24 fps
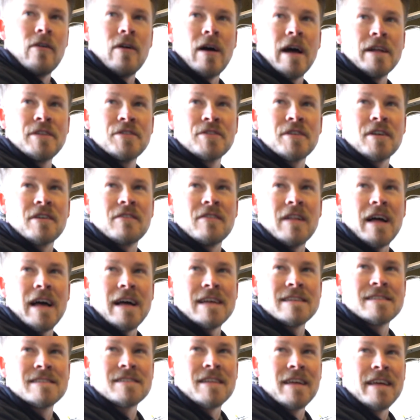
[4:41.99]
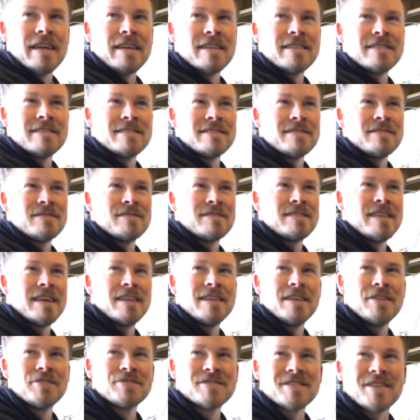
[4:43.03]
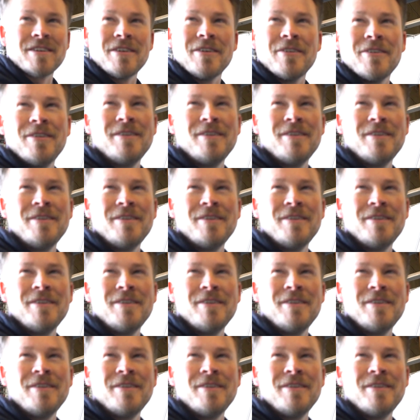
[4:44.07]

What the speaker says: I took a class like 10 years ago.